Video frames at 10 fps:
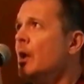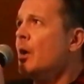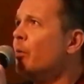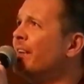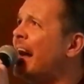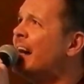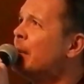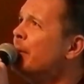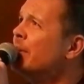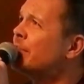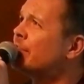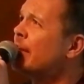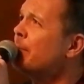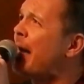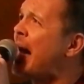Well, down the
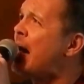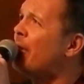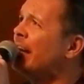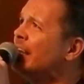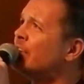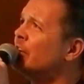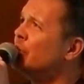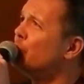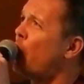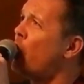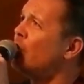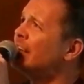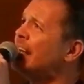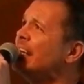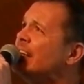Mississippi Highway, if you're doing
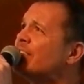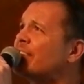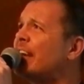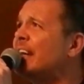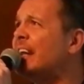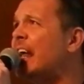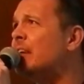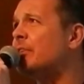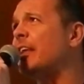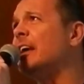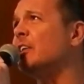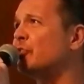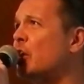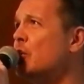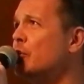I said everything's
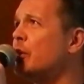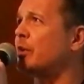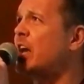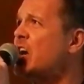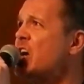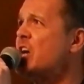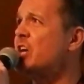going okay.